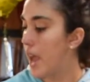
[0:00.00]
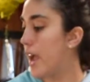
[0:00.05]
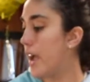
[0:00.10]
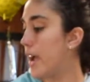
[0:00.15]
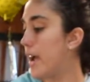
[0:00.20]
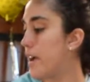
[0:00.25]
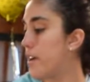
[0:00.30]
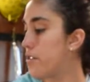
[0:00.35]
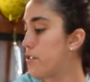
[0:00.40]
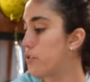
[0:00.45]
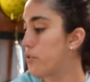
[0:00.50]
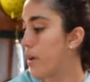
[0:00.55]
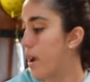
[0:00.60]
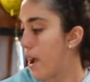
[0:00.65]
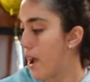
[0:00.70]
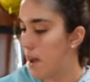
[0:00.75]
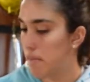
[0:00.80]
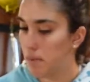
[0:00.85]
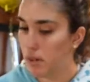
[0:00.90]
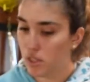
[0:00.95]
and
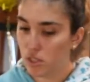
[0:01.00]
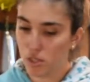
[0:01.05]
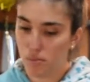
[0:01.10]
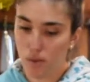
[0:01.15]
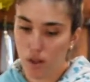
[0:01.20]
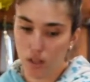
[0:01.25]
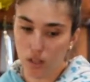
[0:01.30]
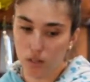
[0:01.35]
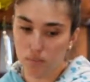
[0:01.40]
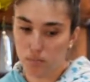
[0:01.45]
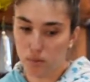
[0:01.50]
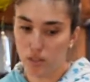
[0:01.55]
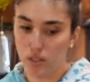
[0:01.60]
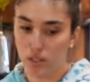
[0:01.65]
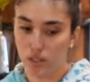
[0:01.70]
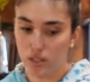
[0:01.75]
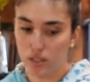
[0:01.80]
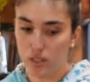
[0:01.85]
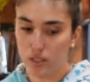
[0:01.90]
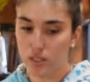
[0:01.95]
have a smaller bowl.